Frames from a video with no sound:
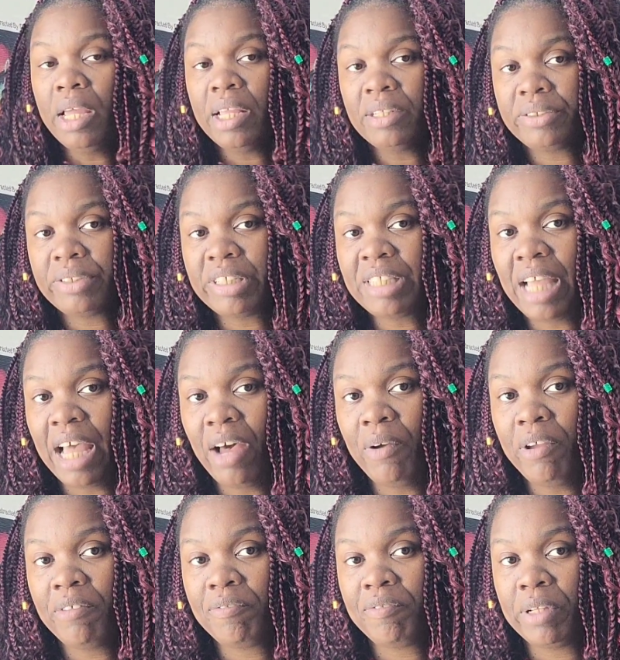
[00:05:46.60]
is this
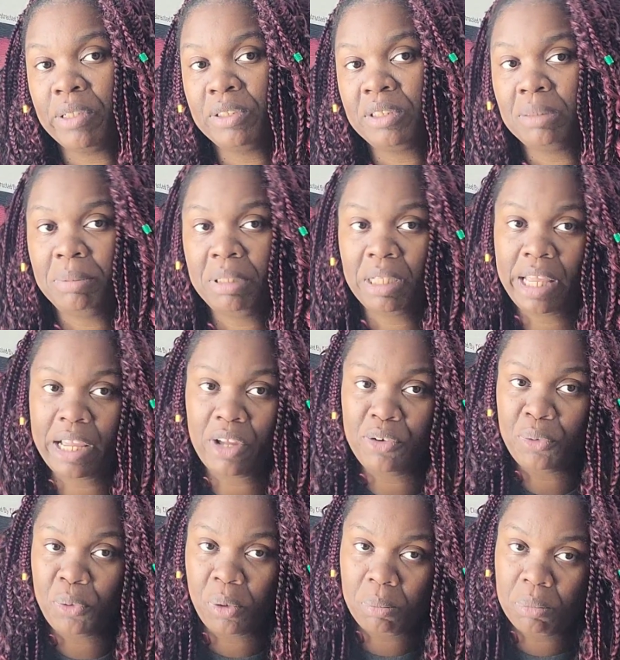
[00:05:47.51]
how it feels to be like a
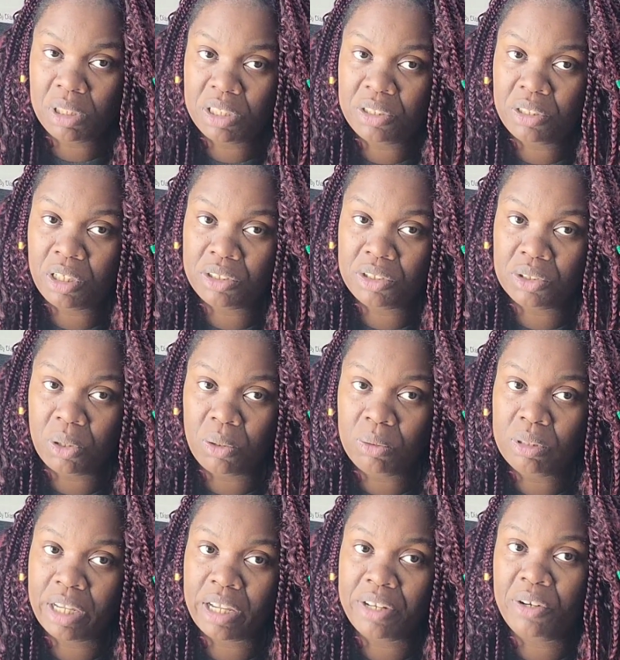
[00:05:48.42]
normal
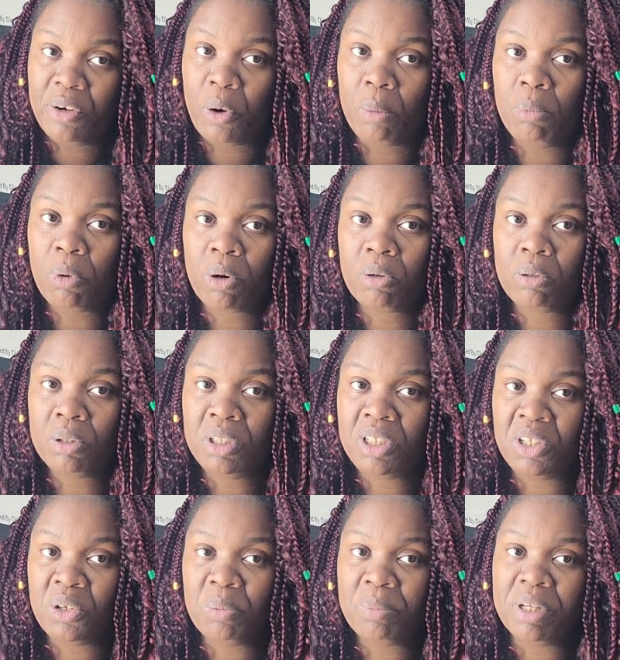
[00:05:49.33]
adult, like a normal
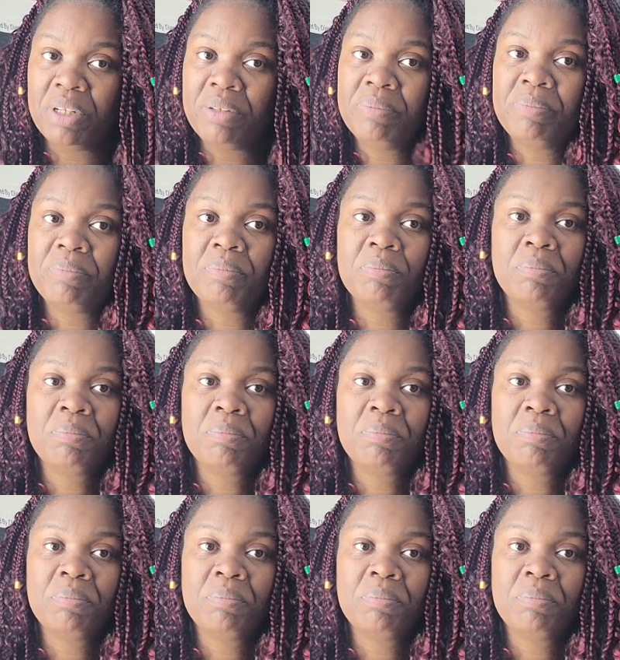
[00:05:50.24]
human?